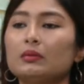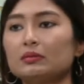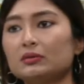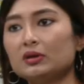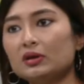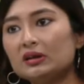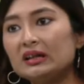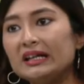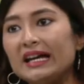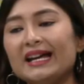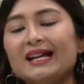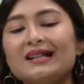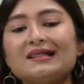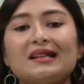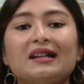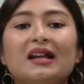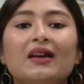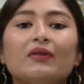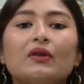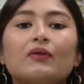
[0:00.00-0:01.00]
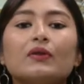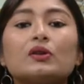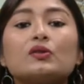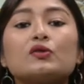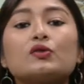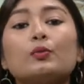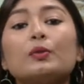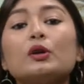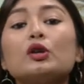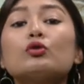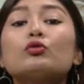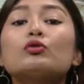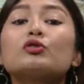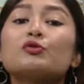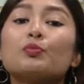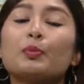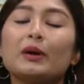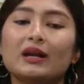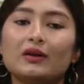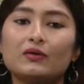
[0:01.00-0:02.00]
the kings and everyone used to be
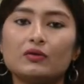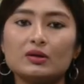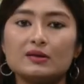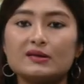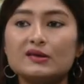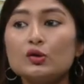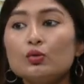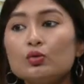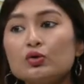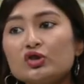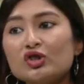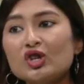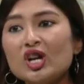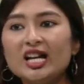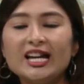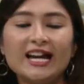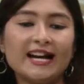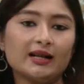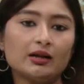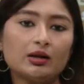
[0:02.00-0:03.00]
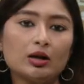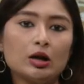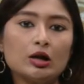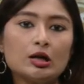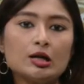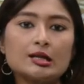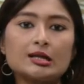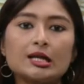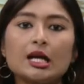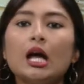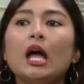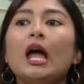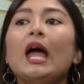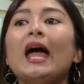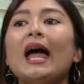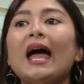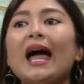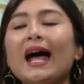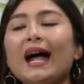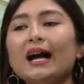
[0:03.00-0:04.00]
huge patrons, huge collectors,
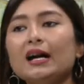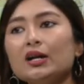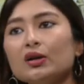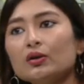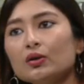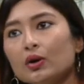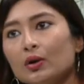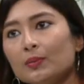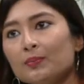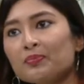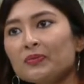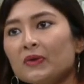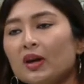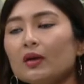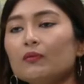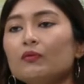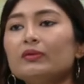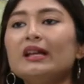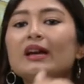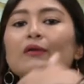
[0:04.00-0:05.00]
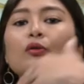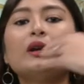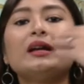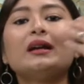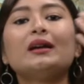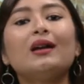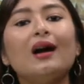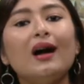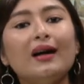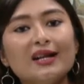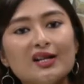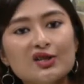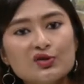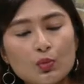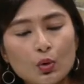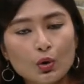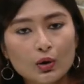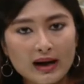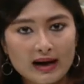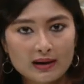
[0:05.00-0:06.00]
and you know, they would encourage
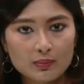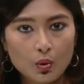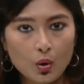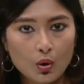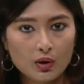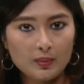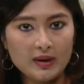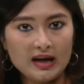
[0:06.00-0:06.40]
more and more